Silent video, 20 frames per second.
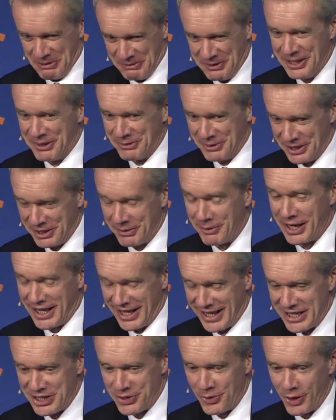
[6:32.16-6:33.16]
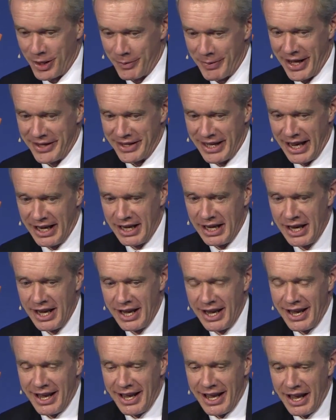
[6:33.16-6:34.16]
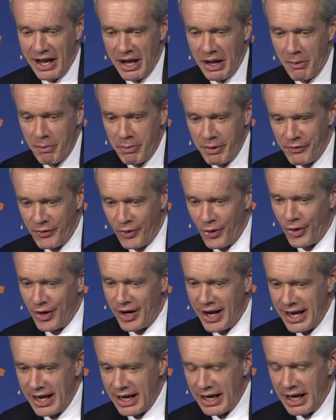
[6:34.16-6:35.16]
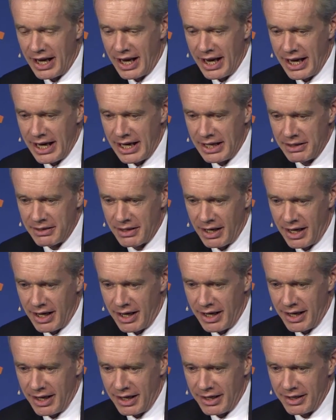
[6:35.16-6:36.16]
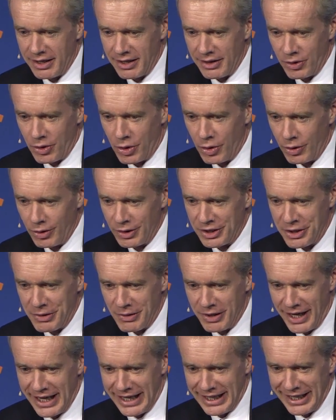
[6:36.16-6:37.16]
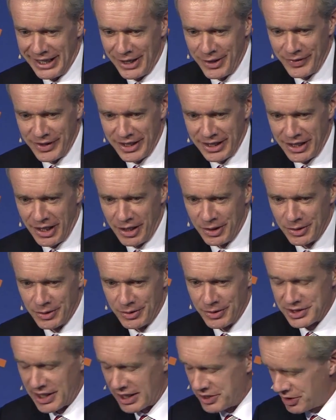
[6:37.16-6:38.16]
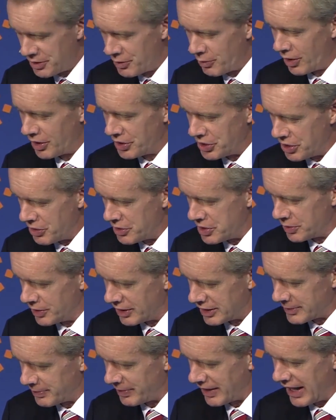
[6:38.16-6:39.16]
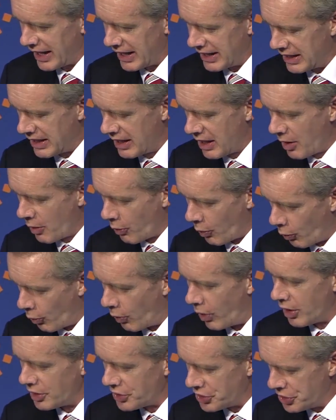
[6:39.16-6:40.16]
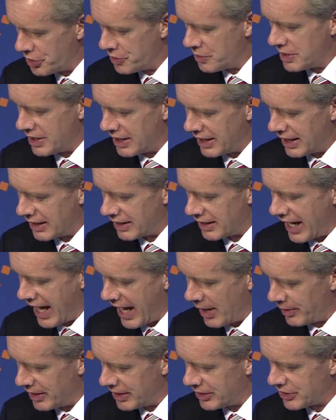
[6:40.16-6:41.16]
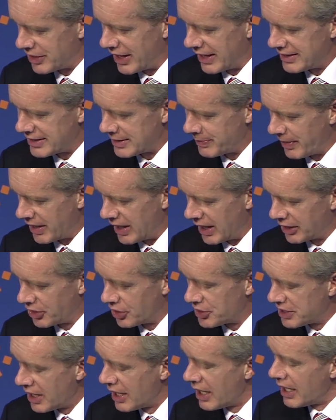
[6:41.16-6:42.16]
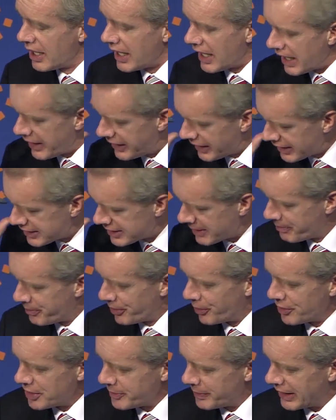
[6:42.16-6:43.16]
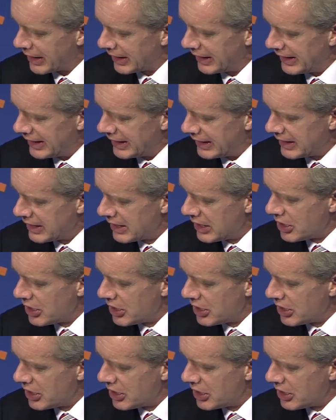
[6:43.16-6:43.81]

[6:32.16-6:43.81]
Well, we're going to talk about that. Before I haul you lightly over the coals, I do want you to explain what you did and how it transpired. Because I think it's important to be clear,